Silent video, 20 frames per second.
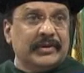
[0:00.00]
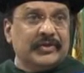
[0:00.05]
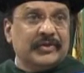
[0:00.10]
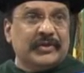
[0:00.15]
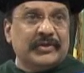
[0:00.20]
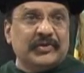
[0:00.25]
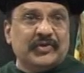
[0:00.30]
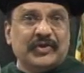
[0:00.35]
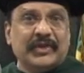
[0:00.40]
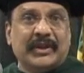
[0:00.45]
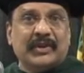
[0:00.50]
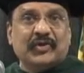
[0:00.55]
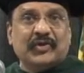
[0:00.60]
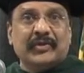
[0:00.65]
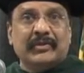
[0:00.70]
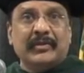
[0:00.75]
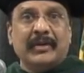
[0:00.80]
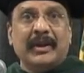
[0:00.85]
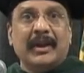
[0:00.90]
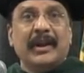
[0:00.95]

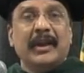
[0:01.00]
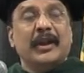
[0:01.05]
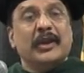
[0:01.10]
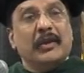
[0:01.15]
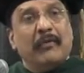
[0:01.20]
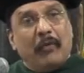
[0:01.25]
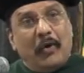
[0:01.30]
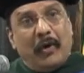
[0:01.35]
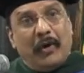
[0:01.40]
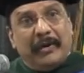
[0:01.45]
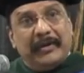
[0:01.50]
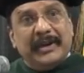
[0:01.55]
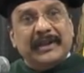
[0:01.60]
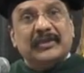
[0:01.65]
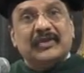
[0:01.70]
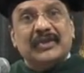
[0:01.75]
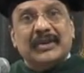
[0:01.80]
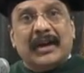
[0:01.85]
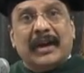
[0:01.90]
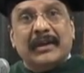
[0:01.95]
Association, you've already
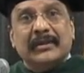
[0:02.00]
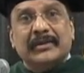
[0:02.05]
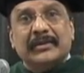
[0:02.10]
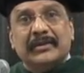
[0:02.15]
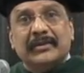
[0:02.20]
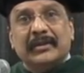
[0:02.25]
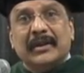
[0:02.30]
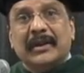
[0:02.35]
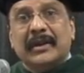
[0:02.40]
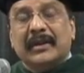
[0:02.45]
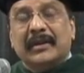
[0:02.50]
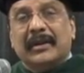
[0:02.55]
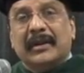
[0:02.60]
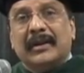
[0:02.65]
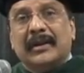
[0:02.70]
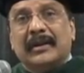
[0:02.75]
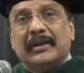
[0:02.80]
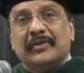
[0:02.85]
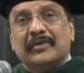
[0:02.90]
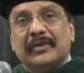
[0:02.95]
started
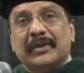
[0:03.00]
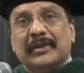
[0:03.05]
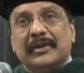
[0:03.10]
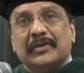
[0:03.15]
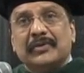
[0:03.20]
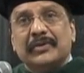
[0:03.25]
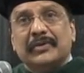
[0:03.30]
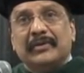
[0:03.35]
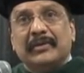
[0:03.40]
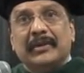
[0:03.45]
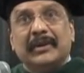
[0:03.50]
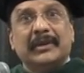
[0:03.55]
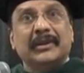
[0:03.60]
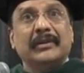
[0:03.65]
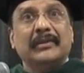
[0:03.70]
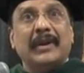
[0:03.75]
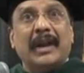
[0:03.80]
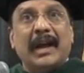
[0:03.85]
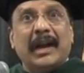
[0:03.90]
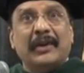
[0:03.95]
to
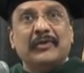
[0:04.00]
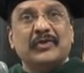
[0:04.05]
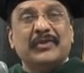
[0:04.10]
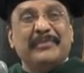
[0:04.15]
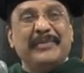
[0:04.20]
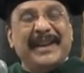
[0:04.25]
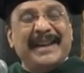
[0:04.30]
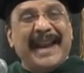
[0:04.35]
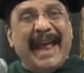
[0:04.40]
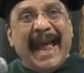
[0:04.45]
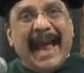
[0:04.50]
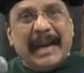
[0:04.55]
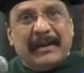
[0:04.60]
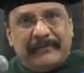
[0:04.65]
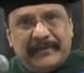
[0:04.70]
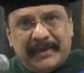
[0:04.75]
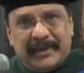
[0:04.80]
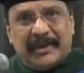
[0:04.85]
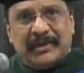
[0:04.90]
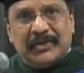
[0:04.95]
learn how to be an
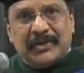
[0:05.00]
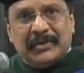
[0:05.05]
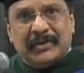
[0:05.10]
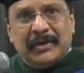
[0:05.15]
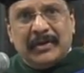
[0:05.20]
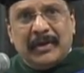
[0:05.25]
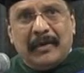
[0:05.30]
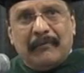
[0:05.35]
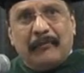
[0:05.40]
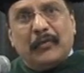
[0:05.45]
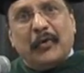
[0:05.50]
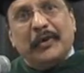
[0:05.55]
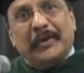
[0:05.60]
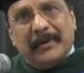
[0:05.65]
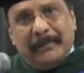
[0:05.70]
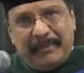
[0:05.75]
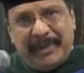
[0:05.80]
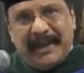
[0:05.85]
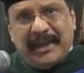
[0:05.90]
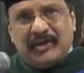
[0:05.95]
advocate for
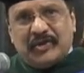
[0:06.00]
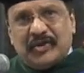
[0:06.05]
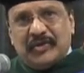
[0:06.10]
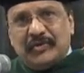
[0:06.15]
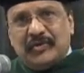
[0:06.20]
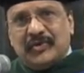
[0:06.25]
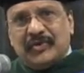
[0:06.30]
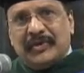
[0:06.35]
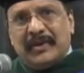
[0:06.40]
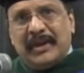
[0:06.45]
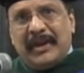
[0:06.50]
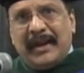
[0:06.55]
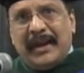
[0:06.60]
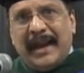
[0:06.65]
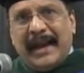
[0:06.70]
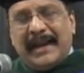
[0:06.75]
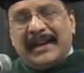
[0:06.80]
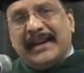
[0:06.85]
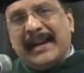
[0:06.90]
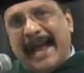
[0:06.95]
your patients
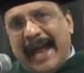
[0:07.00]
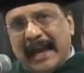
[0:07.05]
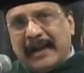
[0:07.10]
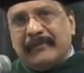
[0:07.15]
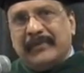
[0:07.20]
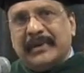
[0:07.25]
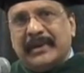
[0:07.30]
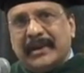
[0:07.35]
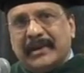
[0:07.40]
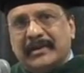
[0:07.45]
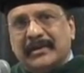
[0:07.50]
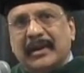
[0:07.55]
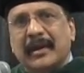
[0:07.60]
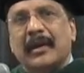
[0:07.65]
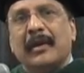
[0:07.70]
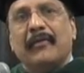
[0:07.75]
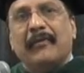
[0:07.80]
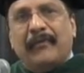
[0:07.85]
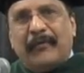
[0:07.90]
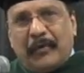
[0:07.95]
and an advocate
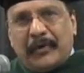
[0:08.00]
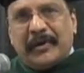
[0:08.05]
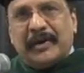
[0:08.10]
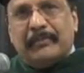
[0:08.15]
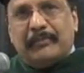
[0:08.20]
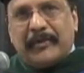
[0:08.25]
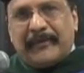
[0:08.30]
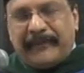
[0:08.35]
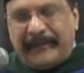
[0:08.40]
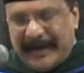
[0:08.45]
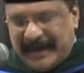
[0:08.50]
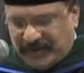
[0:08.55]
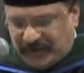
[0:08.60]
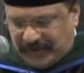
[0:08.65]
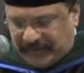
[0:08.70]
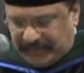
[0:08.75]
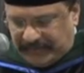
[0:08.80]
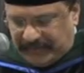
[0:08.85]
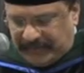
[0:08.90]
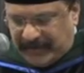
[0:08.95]
for your
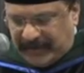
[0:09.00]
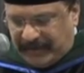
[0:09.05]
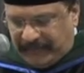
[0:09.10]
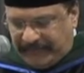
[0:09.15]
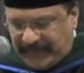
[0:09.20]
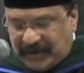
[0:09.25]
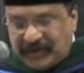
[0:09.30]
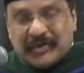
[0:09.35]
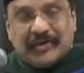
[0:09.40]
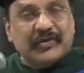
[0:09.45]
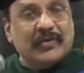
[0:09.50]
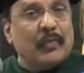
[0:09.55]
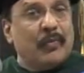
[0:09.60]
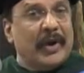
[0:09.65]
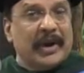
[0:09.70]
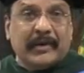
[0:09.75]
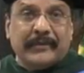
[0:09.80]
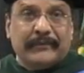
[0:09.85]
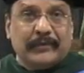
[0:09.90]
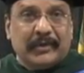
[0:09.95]
profession, which is a
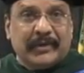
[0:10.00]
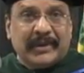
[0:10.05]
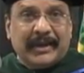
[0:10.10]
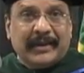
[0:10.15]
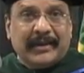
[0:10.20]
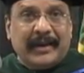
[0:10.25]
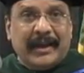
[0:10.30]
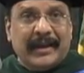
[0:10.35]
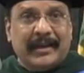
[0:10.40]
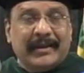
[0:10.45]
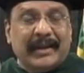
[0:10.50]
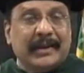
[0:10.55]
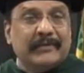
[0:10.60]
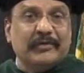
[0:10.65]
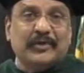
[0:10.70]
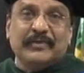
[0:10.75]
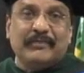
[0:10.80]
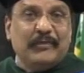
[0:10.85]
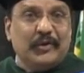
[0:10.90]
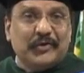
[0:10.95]
wonderful thing. And that
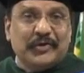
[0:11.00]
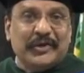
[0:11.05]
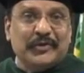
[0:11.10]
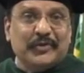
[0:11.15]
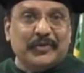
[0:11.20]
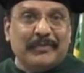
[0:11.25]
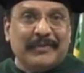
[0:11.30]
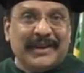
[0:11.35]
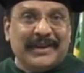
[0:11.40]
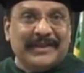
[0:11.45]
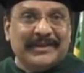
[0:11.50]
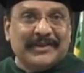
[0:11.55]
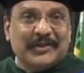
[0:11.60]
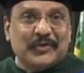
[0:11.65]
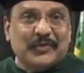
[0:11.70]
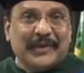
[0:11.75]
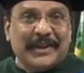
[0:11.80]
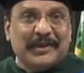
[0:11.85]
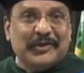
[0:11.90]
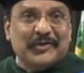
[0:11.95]
was music to my
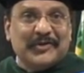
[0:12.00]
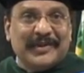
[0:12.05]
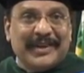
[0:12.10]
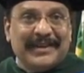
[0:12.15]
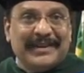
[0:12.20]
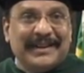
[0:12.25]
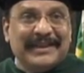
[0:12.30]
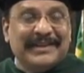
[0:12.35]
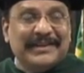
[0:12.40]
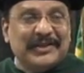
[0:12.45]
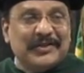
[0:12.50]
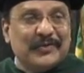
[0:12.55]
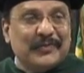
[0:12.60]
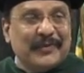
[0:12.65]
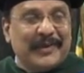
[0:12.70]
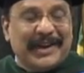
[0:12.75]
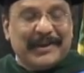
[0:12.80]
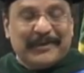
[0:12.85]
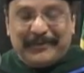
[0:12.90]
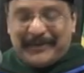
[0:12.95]
ears when you said that this is
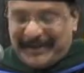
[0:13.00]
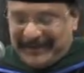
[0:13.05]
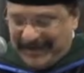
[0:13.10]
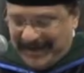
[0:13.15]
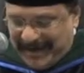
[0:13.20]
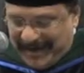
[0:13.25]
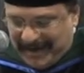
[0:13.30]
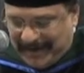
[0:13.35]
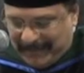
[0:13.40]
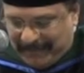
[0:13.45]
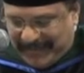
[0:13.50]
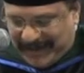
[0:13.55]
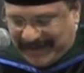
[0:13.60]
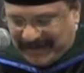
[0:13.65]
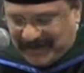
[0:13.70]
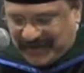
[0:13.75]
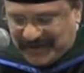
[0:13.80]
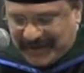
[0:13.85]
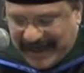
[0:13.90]
one of the biggest